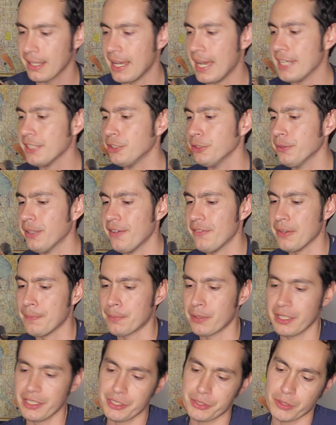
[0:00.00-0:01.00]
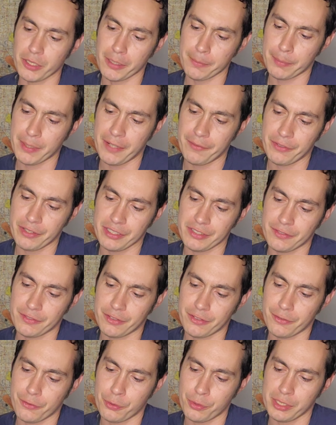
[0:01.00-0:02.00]
I do have a pretty strong preference
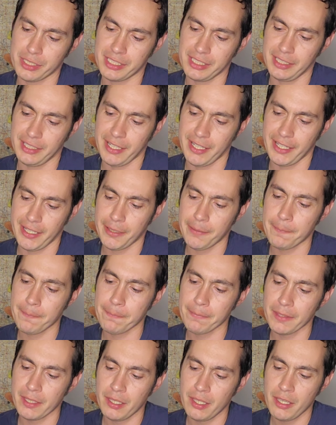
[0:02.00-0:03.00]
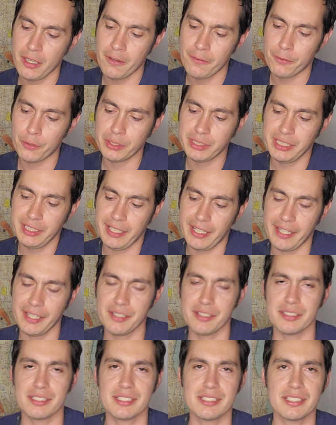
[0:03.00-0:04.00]
for 14A. 14A
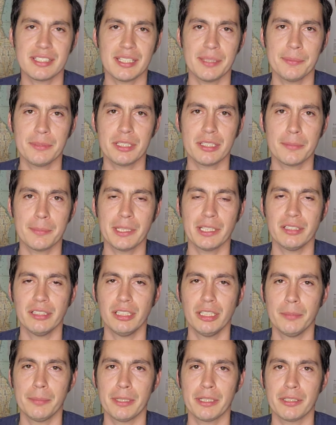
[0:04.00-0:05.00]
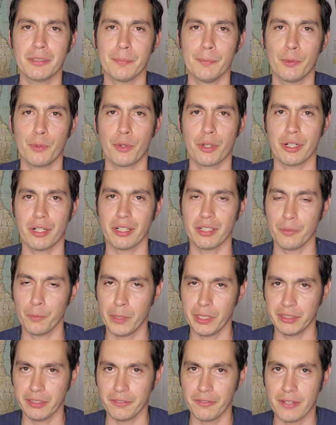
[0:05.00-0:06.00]
just seemed to be a little bit more
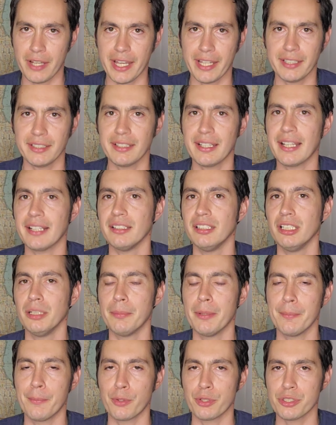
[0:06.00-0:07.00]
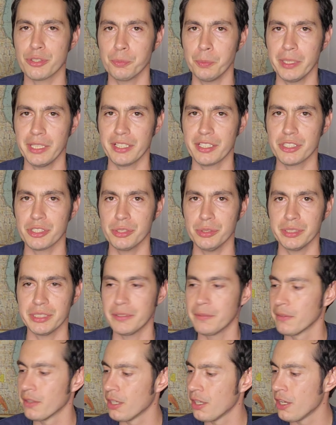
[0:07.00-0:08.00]
well defined. It had a little bit more sweetness to
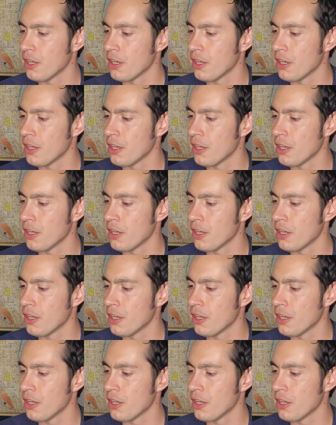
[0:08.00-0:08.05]
it.